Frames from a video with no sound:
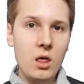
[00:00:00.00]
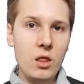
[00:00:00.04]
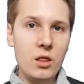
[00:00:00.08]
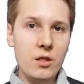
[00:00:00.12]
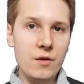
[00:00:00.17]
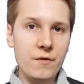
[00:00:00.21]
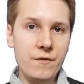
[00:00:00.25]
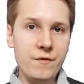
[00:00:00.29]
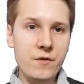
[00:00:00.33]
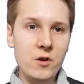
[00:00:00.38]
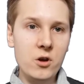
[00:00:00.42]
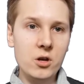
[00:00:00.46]

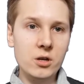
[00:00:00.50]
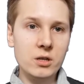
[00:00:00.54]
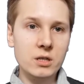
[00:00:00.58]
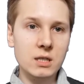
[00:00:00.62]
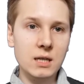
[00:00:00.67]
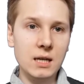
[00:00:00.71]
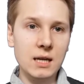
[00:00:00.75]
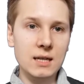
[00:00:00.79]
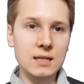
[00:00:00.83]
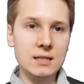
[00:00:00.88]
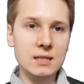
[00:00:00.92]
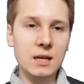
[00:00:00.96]
The
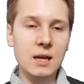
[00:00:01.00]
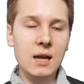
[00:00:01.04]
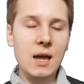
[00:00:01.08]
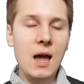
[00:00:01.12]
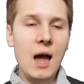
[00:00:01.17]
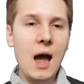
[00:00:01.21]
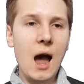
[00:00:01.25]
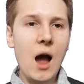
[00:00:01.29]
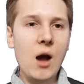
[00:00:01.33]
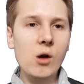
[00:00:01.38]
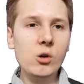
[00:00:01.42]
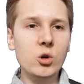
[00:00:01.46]
first is,
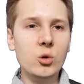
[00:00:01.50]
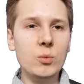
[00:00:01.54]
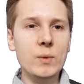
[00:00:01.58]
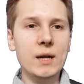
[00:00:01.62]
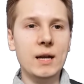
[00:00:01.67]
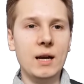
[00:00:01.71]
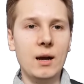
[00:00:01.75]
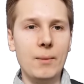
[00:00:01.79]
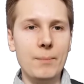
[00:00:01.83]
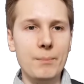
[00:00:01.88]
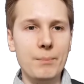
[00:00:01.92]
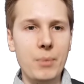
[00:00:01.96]
how can we
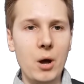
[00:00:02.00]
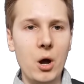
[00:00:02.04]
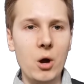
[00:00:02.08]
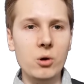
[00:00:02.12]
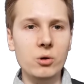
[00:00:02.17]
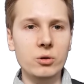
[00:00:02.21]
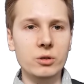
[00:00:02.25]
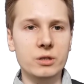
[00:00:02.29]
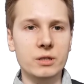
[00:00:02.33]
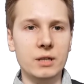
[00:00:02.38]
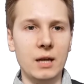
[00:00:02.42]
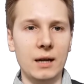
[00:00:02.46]

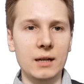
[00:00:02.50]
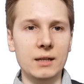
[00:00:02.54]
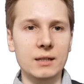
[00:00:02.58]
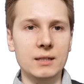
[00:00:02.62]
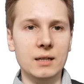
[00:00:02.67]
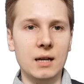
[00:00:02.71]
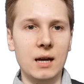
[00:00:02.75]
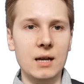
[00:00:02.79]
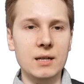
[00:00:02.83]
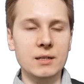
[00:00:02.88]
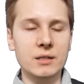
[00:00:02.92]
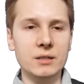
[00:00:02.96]
compose
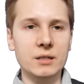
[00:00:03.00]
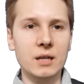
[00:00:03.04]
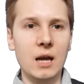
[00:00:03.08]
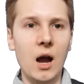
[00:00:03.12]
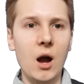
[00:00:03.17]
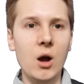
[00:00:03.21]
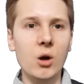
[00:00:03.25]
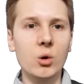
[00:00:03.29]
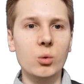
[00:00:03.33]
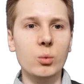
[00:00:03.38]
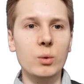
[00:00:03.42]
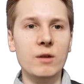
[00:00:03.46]
sanitizers?
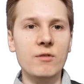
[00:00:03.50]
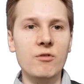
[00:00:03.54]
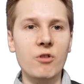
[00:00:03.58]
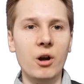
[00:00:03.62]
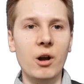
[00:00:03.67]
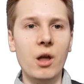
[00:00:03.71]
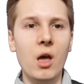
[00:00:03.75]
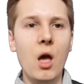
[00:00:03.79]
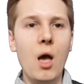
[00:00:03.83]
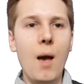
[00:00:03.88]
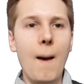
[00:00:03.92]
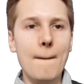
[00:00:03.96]
How can we
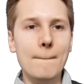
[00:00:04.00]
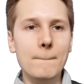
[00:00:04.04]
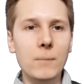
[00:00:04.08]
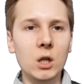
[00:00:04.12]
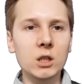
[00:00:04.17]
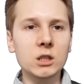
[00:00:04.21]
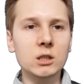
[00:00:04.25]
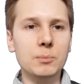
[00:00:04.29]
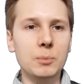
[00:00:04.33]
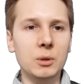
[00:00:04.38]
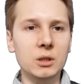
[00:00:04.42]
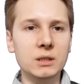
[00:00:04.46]
run
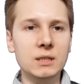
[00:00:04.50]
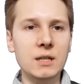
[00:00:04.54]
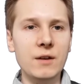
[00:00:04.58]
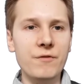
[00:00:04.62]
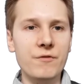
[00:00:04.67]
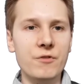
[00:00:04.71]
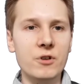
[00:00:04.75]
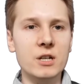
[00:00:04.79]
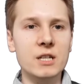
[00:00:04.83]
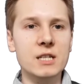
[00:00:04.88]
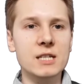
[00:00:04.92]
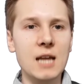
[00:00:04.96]
multiple
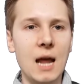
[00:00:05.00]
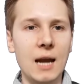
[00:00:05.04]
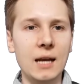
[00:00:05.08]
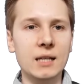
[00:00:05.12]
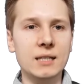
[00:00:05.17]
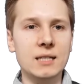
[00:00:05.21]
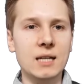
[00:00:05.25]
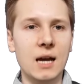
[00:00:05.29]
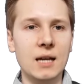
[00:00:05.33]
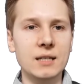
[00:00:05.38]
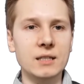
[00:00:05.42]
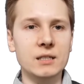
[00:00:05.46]
different
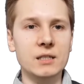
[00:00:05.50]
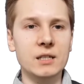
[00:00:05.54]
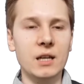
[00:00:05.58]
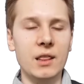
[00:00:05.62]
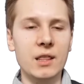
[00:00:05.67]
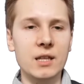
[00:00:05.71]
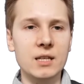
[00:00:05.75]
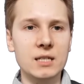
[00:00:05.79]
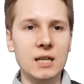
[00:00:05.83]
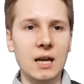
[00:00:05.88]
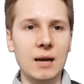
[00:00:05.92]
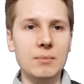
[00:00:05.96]
sanitizers
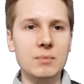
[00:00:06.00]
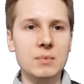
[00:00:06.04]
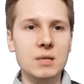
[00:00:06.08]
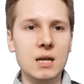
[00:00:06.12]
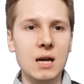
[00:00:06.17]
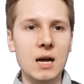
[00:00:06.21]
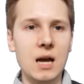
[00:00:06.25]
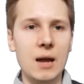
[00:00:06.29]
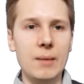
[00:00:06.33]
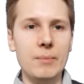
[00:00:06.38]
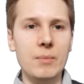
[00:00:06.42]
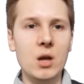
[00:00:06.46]
at the same
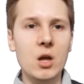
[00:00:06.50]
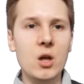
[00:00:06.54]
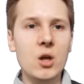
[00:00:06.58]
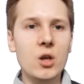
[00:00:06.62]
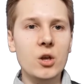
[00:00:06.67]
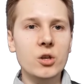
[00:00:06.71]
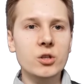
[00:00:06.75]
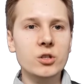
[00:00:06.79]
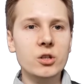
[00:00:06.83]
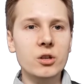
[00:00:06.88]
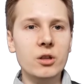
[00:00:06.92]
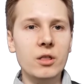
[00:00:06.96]
time
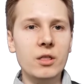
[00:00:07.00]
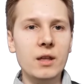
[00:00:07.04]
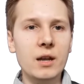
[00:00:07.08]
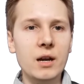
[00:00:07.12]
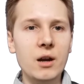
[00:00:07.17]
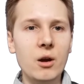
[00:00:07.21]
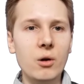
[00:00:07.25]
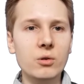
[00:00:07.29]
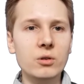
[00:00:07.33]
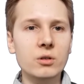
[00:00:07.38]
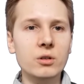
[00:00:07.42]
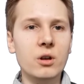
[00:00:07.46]
so that they
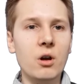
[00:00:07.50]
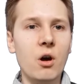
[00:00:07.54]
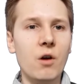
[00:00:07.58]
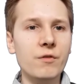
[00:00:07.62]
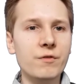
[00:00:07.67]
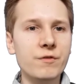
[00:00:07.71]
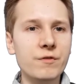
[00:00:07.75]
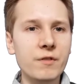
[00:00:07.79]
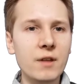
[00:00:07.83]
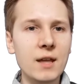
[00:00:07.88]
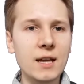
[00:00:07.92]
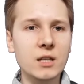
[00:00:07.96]
don't
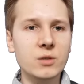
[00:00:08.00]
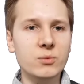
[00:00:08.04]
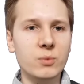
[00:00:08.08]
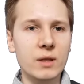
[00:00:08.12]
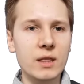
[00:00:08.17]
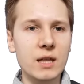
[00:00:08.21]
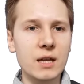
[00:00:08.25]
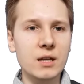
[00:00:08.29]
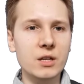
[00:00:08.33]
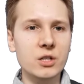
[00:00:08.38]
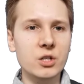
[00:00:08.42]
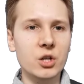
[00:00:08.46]
conflict
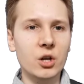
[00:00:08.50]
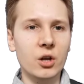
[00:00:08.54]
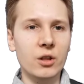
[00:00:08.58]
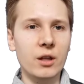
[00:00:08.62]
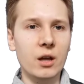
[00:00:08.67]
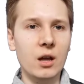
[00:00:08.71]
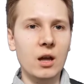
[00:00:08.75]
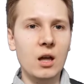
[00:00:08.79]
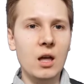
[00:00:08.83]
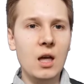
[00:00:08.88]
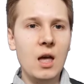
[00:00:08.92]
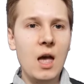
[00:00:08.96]
with each
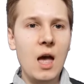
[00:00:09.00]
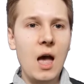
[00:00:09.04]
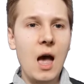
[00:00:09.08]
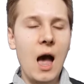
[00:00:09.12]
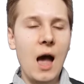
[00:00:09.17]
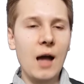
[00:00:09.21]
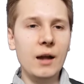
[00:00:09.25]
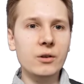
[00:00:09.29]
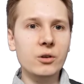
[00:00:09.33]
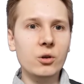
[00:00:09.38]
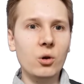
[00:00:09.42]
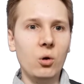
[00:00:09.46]
other?
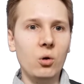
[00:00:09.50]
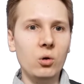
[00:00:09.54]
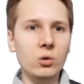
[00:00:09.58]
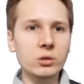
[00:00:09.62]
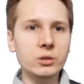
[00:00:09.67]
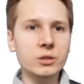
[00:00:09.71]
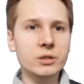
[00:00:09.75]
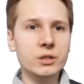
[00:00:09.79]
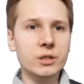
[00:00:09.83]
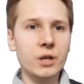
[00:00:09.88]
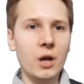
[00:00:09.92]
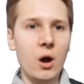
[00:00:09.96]
And
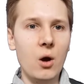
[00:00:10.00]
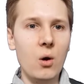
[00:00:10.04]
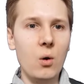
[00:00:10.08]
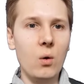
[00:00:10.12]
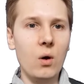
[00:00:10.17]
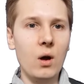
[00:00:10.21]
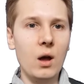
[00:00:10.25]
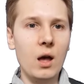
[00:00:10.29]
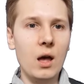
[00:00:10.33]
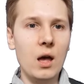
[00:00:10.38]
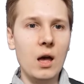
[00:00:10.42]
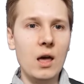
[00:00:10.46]

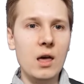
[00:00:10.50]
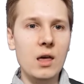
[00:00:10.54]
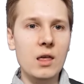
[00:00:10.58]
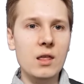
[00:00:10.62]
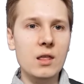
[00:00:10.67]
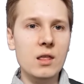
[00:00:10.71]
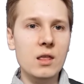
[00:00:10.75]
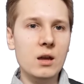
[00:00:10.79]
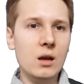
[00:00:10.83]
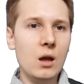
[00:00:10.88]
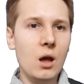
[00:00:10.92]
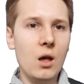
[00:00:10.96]
also,
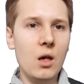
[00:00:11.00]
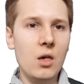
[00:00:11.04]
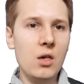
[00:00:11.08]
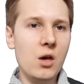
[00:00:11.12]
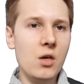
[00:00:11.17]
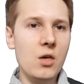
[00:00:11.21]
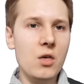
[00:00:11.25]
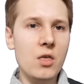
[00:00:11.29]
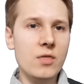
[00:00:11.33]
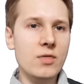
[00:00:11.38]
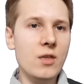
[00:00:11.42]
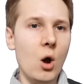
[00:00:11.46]

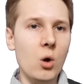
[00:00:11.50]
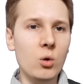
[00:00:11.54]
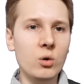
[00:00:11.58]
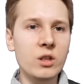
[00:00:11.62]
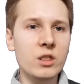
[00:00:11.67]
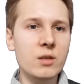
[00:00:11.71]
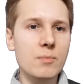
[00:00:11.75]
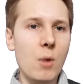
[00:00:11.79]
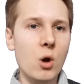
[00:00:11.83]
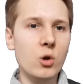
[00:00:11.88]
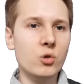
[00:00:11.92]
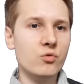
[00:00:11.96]

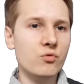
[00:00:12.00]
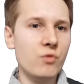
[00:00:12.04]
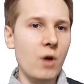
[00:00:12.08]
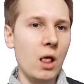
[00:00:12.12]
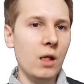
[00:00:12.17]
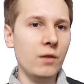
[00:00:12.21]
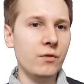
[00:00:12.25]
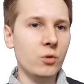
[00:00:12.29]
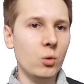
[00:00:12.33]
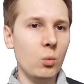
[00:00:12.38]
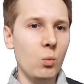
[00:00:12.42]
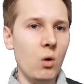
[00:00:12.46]
only the most
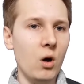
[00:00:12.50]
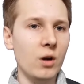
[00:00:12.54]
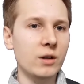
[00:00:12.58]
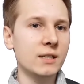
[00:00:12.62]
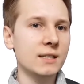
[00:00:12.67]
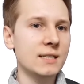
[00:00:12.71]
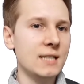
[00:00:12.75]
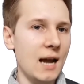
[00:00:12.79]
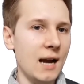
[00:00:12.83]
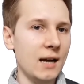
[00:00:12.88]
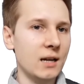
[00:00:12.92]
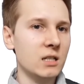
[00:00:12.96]
relevant one
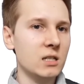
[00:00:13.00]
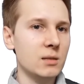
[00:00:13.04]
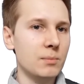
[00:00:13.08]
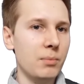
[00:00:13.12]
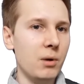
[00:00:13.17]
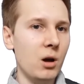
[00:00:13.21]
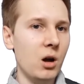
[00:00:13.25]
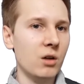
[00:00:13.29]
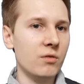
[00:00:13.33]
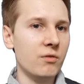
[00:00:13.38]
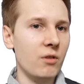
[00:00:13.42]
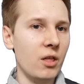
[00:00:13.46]
detects the
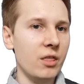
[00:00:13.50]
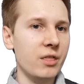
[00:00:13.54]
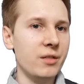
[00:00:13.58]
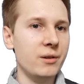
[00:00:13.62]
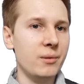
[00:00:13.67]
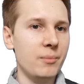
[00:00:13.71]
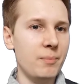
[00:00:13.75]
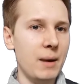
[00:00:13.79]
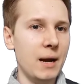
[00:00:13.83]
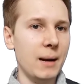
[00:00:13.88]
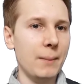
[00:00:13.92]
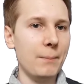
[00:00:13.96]
bug rather
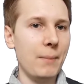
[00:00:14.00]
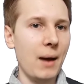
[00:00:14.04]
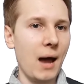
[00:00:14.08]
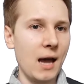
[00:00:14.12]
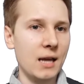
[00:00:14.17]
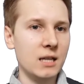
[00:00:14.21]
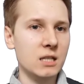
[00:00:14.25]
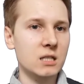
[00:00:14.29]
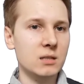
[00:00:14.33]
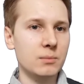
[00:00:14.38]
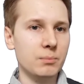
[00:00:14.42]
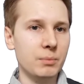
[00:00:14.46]
than it being
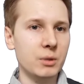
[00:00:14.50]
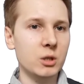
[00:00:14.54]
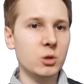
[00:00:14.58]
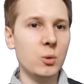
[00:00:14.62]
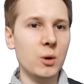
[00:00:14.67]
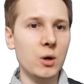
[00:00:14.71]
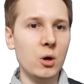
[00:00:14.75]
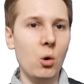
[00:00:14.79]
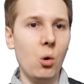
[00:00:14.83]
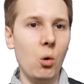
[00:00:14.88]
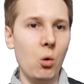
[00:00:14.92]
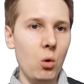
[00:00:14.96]
passed
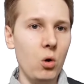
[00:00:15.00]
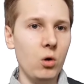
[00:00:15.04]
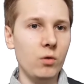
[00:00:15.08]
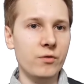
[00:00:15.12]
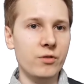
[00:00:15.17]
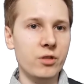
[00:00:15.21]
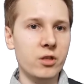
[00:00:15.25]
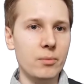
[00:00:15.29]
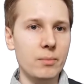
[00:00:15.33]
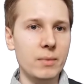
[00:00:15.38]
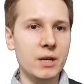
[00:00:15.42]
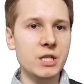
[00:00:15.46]
between all
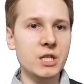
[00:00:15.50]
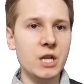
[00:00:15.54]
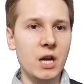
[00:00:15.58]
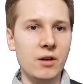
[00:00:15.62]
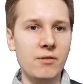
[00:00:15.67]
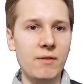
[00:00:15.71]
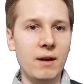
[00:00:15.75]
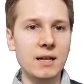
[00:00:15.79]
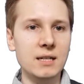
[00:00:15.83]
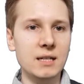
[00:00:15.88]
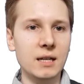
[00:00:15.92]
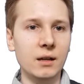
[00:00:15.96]
of them and
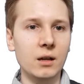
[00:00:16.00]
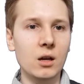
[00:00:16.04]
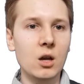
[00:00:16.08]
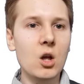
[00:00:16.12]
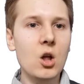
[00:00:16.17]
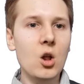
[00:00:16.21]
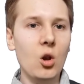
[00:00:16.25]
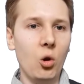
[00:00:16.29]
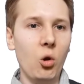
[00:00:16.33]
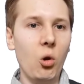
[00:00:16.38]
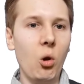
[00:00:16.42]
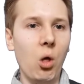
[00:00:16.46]
generating
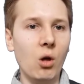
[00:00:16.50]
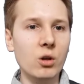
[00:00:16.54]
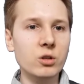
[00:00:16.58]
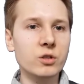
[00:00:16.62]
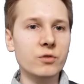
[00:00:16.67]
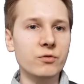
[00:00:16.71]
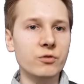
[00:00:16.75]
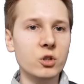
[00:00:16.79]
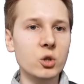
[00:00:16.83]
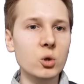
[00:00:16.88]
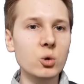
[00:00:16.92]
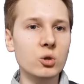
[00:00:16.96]

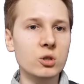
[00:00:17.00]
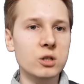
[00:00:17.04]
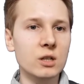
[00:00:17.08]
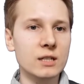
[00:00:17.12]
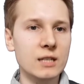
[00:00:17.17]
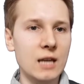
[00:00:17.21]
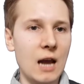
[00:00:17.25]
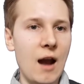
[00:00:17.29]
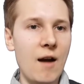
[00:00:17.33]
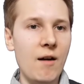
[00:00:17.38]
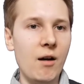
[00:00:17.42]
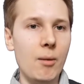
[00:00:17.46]
lots of
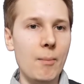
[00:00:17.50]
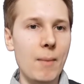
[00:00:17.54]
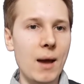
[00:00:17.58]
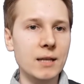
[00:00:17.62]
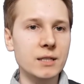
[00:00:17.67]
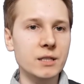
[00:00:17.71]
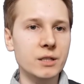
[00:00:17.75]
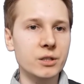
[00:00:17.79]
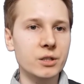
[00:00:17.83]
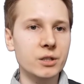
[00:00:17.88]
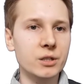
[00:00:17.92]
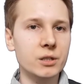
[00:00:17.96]
useless error
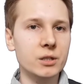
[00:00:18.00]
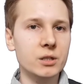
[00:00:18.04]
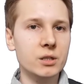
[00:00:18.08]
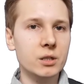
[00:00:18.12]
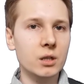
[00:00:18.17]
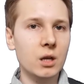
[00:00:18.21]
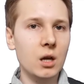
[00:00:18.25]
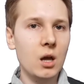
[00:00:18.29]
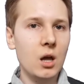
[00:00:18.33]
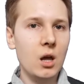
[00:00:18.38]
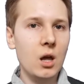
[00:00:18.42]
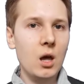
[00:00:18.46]
messages.